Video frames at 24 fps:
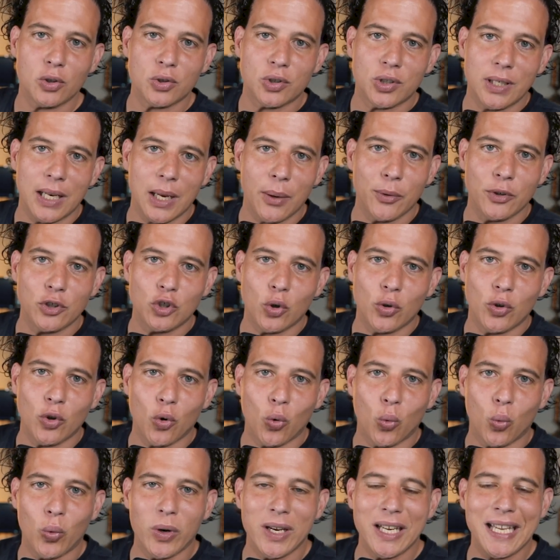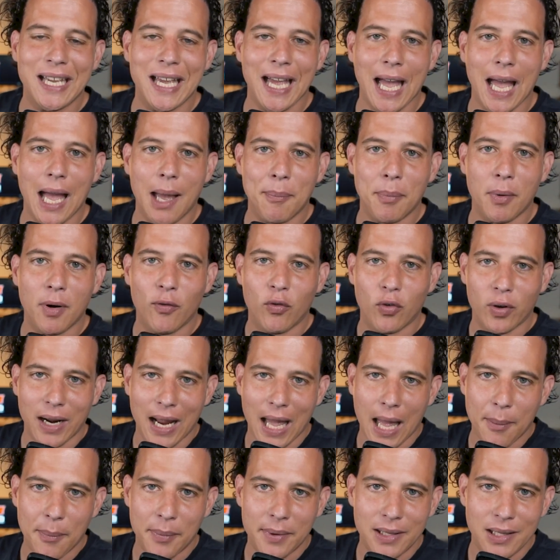today we're doing the recap of what
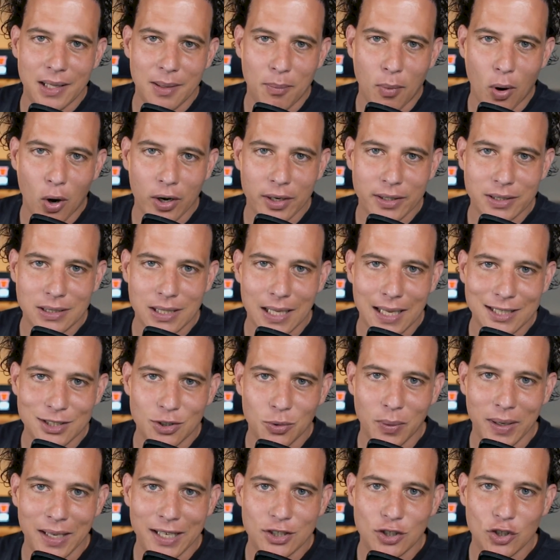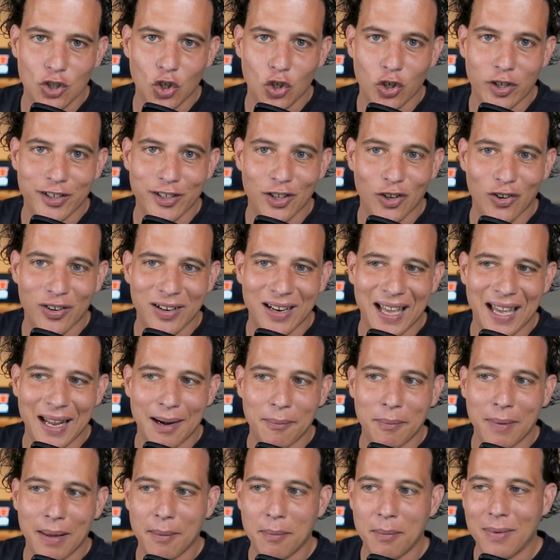happened in the markets last week so you can learn how
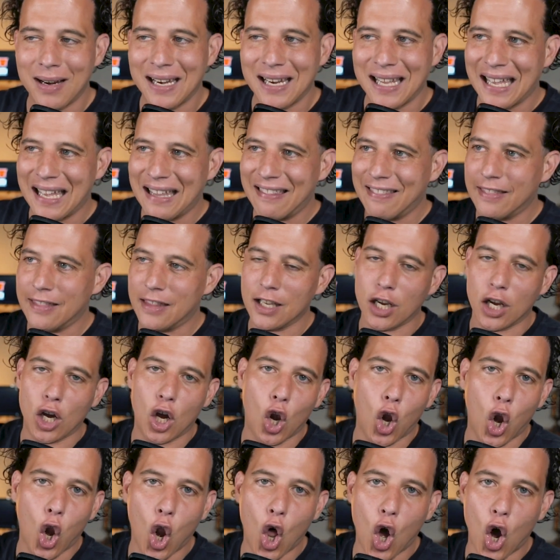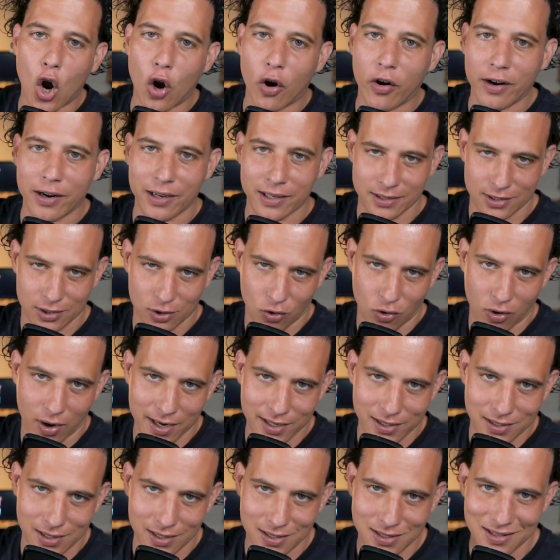to make money in the glorious
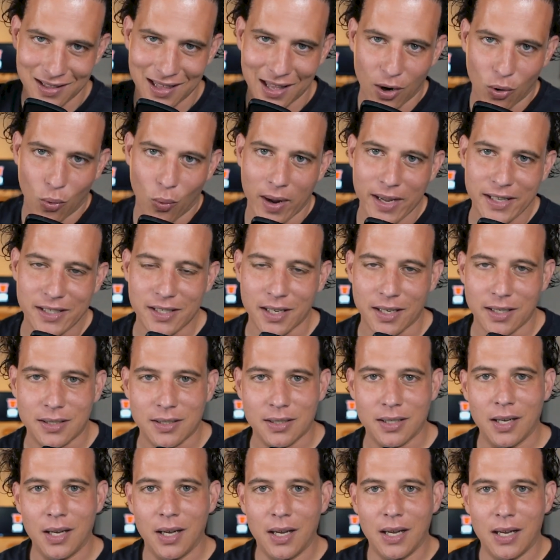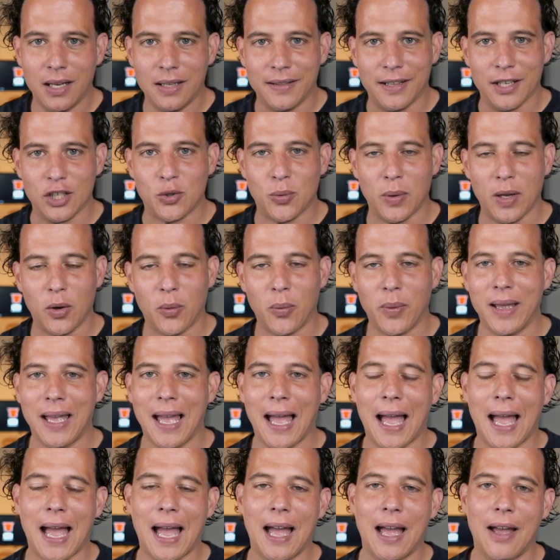crisis that awaits us. This week we
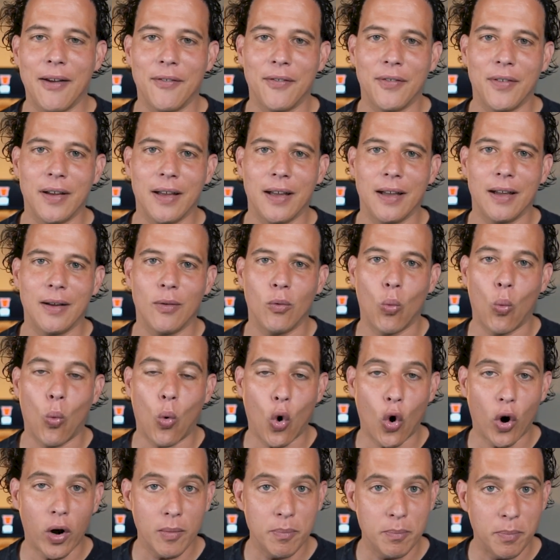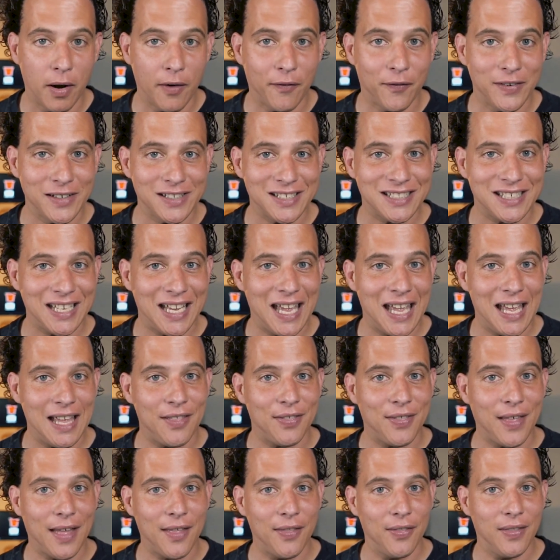have Warren Buffett
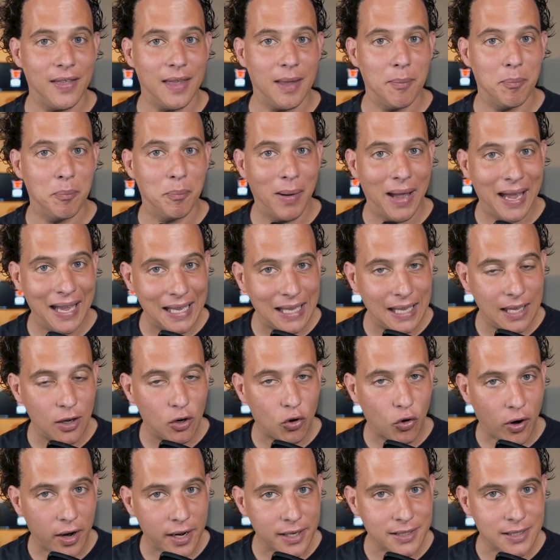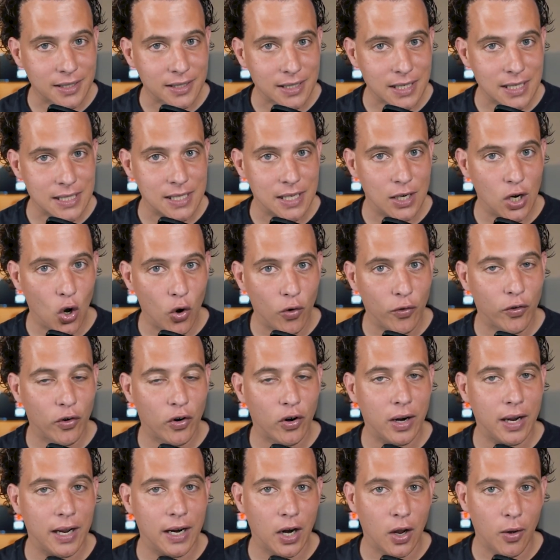saying that the banking crisis isn't
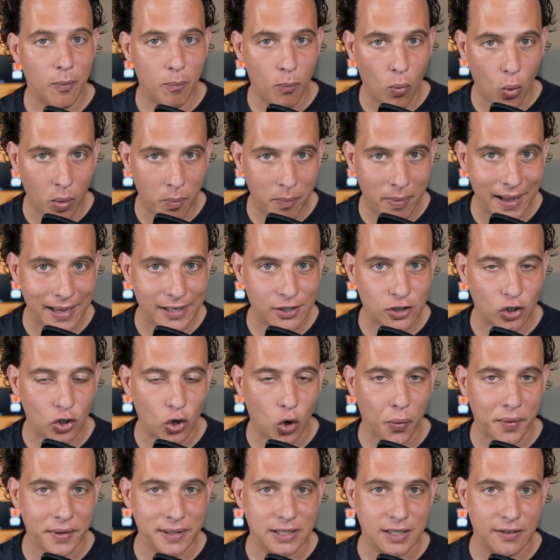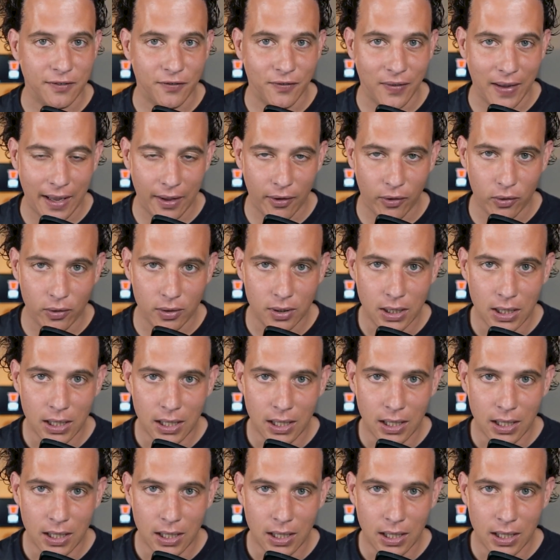over and more banks are going to fail.